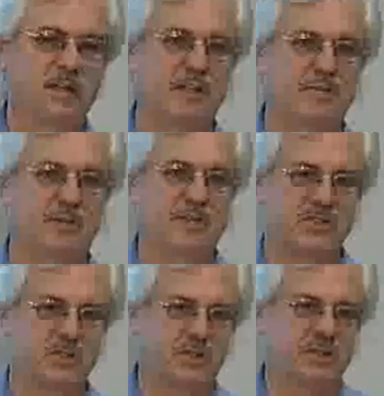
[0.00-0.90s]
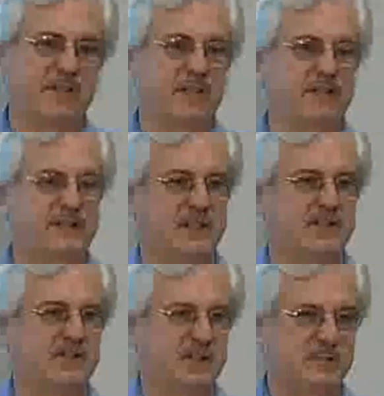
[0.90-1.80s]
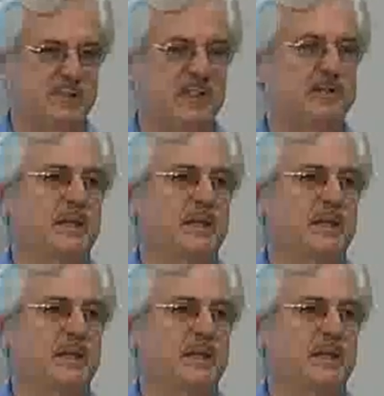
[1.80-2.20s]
If you get shorter, then all of a sudden your trees become